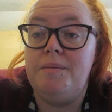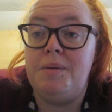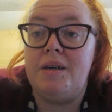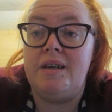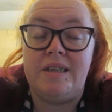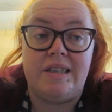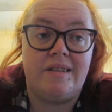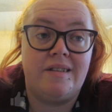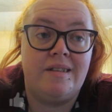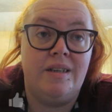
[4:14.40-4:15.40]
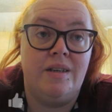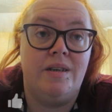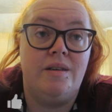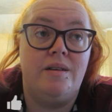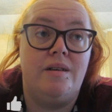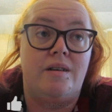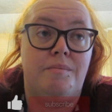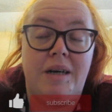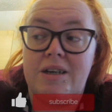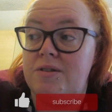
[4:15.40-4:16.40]
but at least
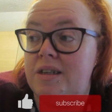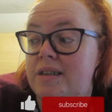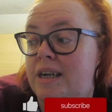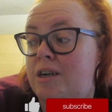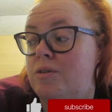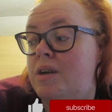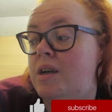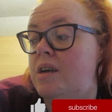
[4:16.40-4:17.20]
I'm back on it now.